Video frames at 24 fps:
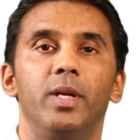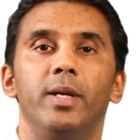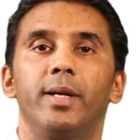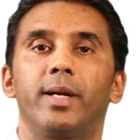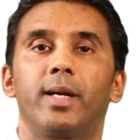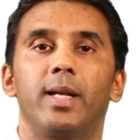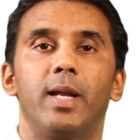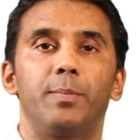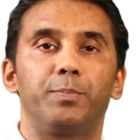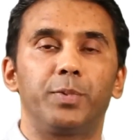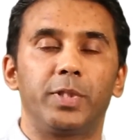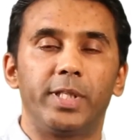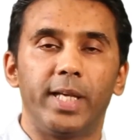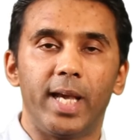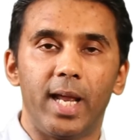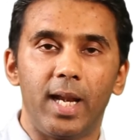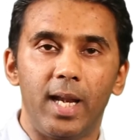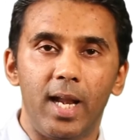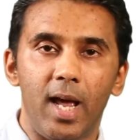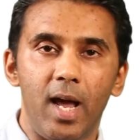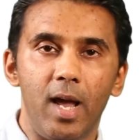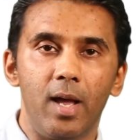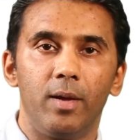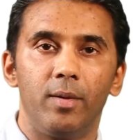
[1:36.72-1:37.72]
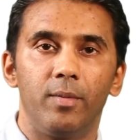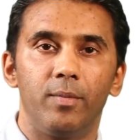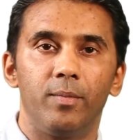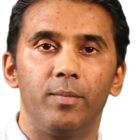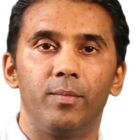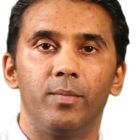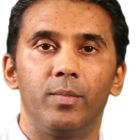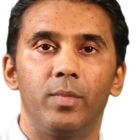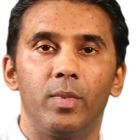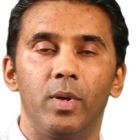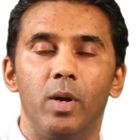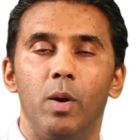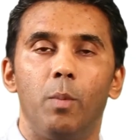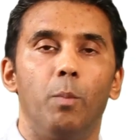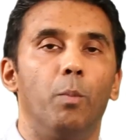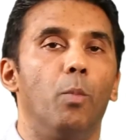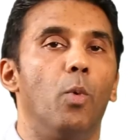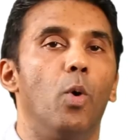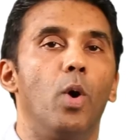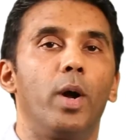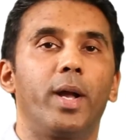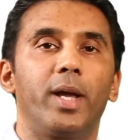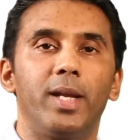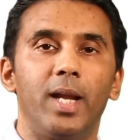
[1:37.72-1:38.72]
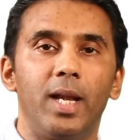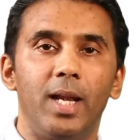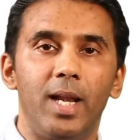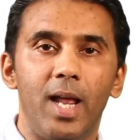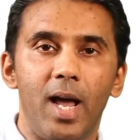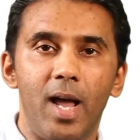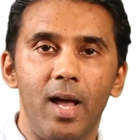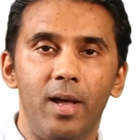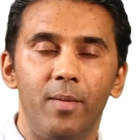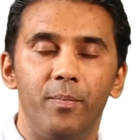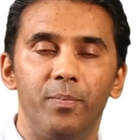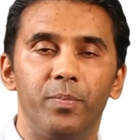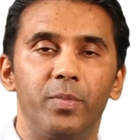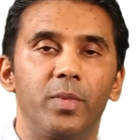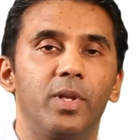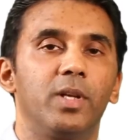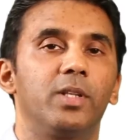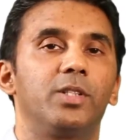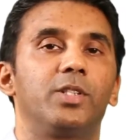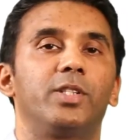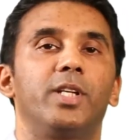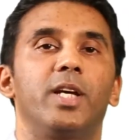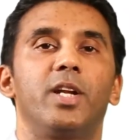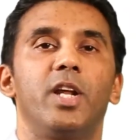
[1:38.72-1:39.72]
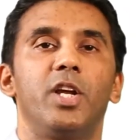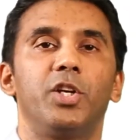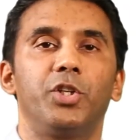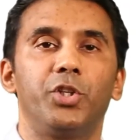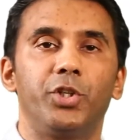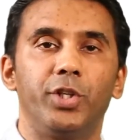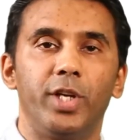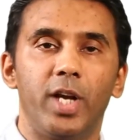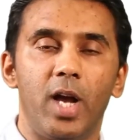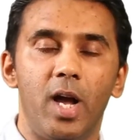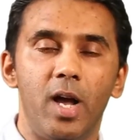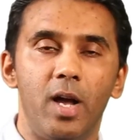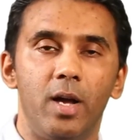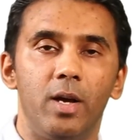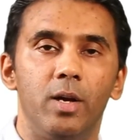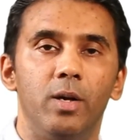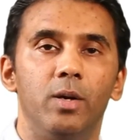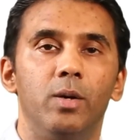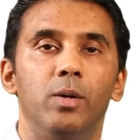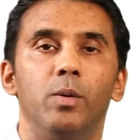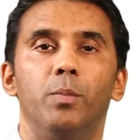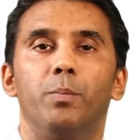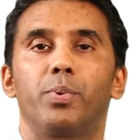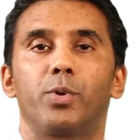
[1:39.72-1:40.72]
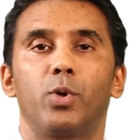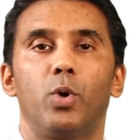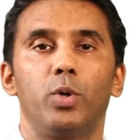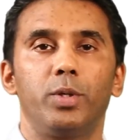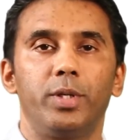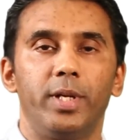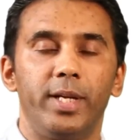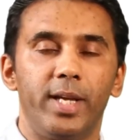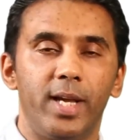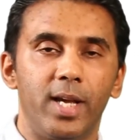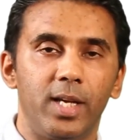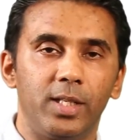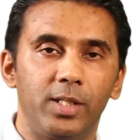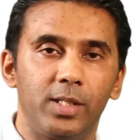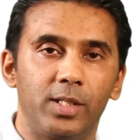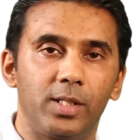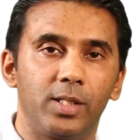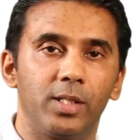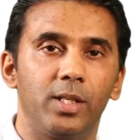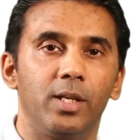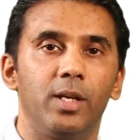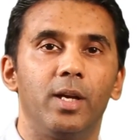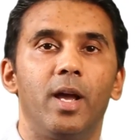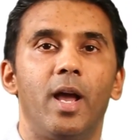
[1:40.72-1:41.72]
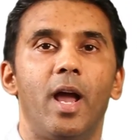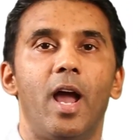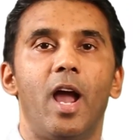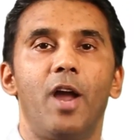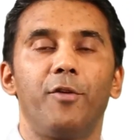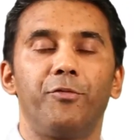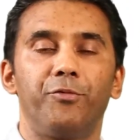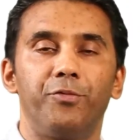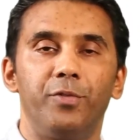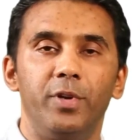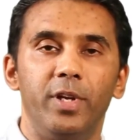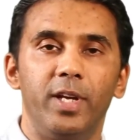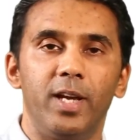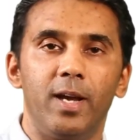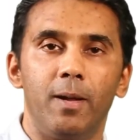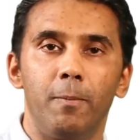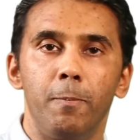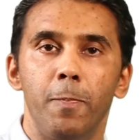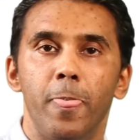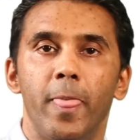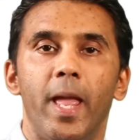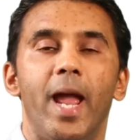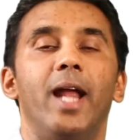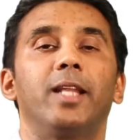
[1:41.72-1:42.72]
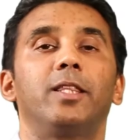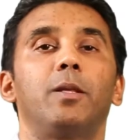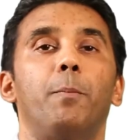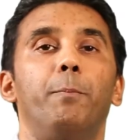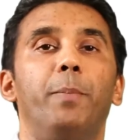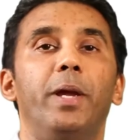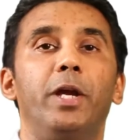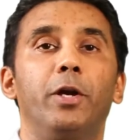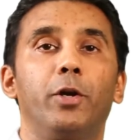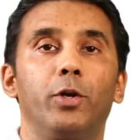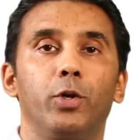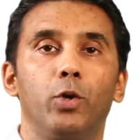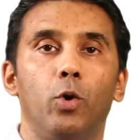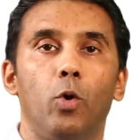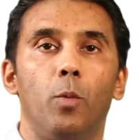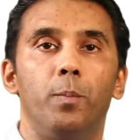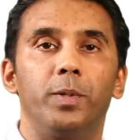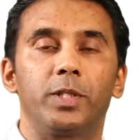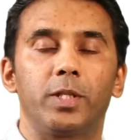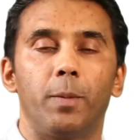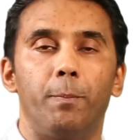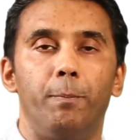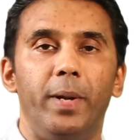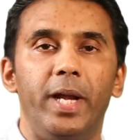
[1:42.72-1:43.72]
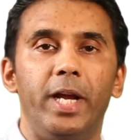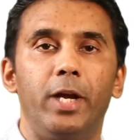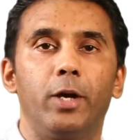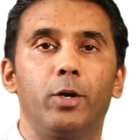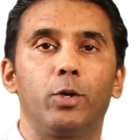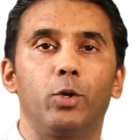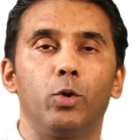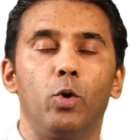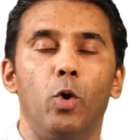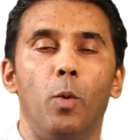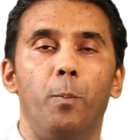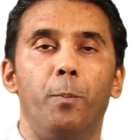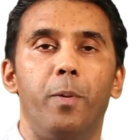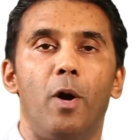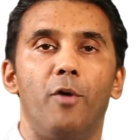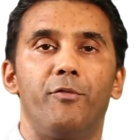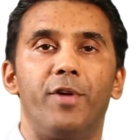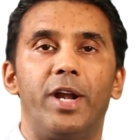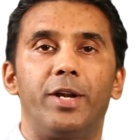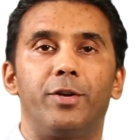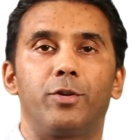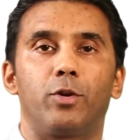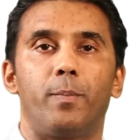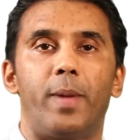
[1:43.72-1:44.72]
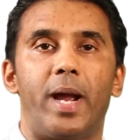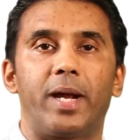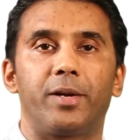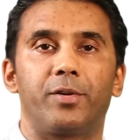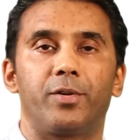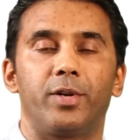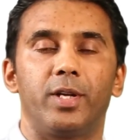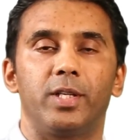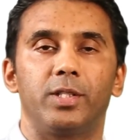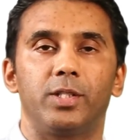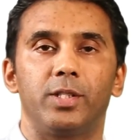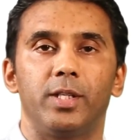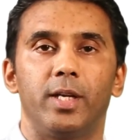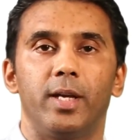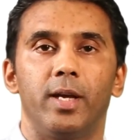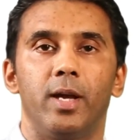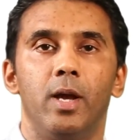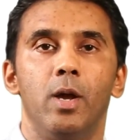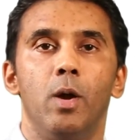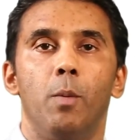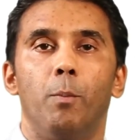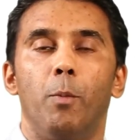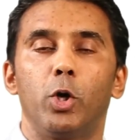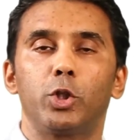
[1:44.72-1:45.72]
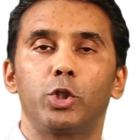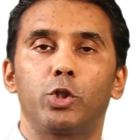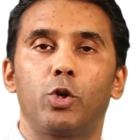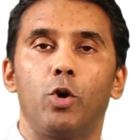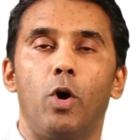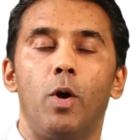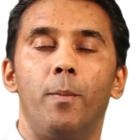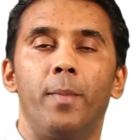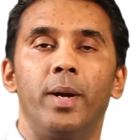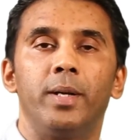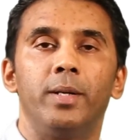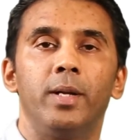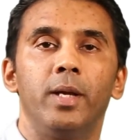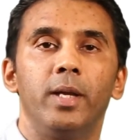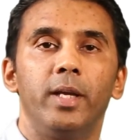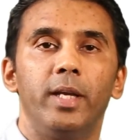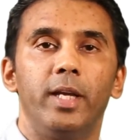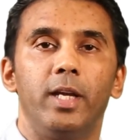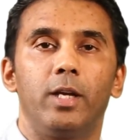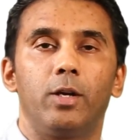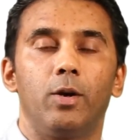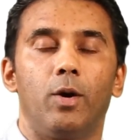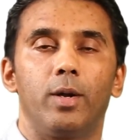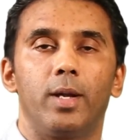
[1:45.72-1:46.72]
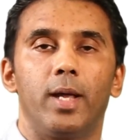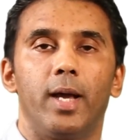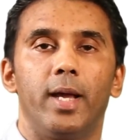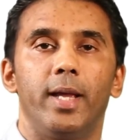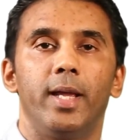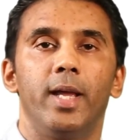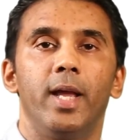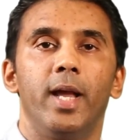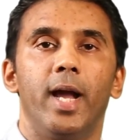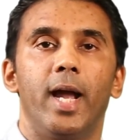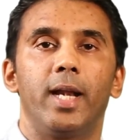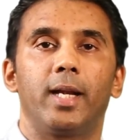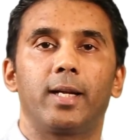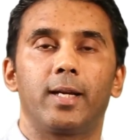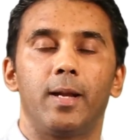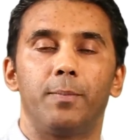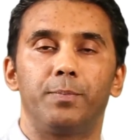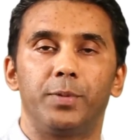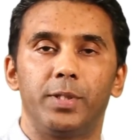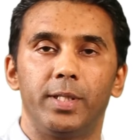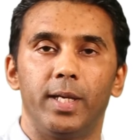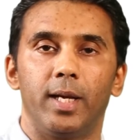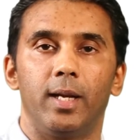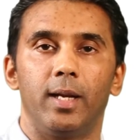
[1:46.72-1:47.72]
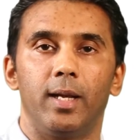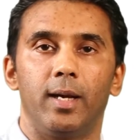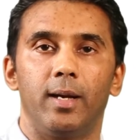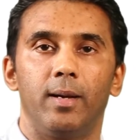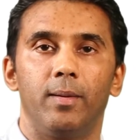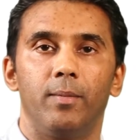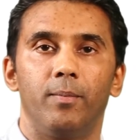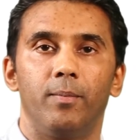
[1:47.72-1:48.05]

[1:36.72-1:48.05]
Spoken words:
Klebsiella, Morganella, Serratia, Proteus, Hafnia, and the big group. It's a big group of Enterobacteriaceae, most common E. coli and Klebsiella.